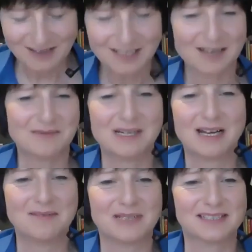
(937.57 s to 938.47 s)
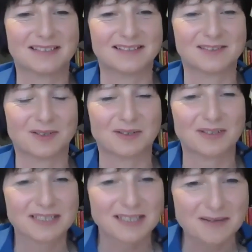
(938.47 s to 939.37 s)
I mean, I'm this sort of the
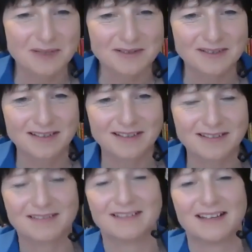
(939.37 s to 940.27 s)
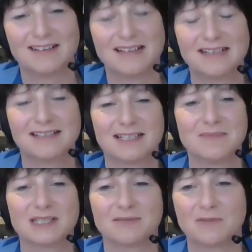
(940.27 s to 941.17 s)
same. It
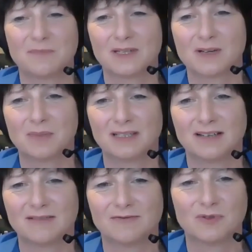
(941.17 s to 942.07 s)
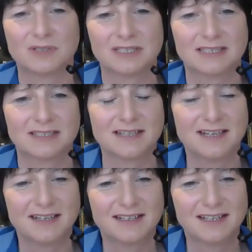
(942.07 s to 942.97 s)
seems that we've been completely outvoted, and
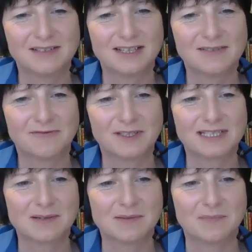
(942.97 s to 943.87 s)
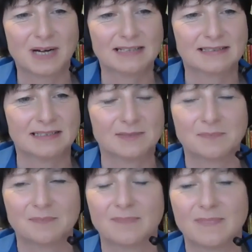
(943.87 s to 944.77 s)
it feels that Brexit
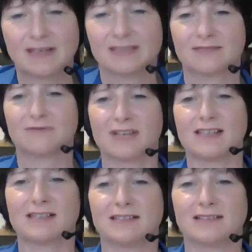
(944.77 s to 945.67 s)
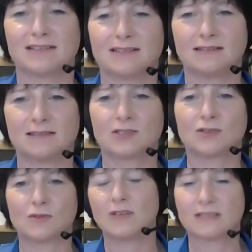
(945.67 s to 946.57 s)
has really
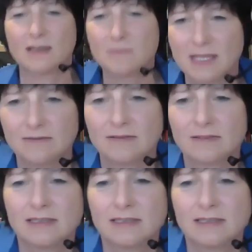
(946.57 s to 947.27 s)
shown this up now.